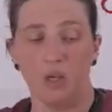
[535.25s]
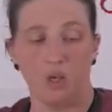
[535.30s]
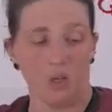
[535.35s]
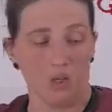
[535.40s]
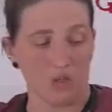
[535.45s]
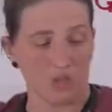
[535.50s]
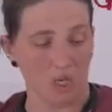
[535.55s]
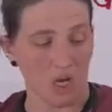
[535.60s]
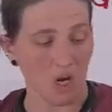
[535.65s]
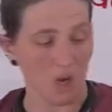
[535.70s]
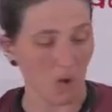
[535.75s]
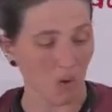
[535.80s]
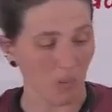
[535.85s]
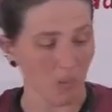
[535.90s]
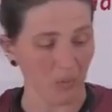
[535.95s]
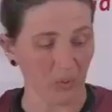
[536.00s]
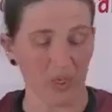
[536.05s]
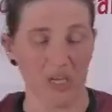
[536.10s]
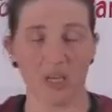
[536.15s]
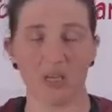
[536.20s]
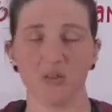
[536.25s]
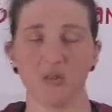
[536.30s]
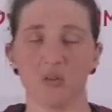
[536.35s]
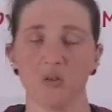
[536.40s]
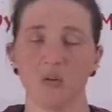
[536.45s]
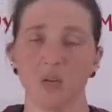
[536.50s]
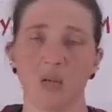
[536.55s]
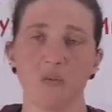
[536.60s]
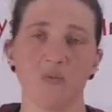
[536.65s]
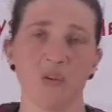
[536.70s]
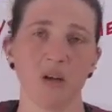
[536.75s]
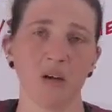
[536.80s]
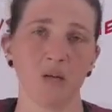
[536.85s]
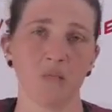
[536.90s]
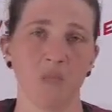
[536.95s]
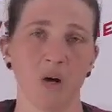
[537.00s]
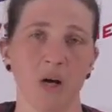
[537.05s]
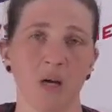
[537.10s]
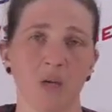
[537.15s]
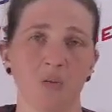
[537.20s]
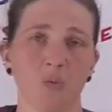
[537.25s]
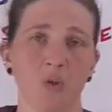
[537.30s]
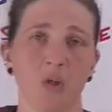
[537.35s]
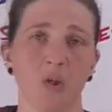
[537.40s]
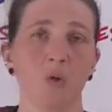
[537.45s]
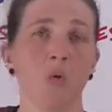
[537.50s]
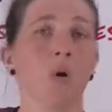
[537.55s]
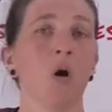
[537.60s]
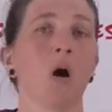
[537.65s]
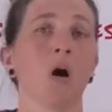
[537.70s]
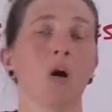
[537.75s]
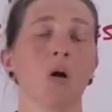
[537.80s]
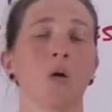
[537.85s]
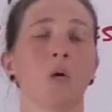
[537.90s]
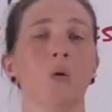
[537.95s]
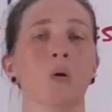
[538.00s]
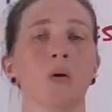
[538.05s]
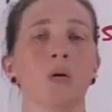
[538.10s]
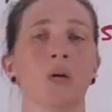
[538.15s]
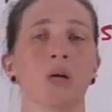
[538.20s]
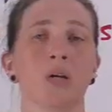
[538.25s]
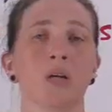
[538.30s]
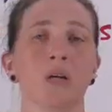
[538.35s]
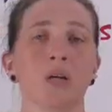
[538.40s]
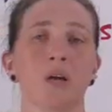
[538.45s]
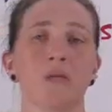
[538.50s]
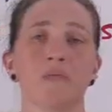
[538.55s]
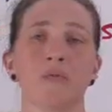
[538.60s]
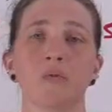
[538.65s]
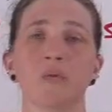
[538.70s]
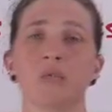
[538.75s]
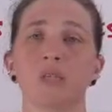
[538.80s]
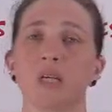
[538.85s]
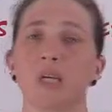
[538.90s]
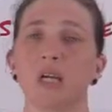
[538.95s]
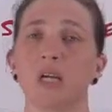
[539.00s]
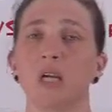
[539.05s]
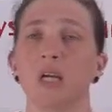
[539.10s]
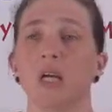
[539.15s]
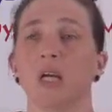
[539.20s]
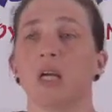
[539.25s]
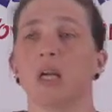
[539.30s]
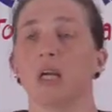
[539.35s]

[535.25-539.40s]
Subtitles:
So please do keep that in mind when you are ordering on FOC.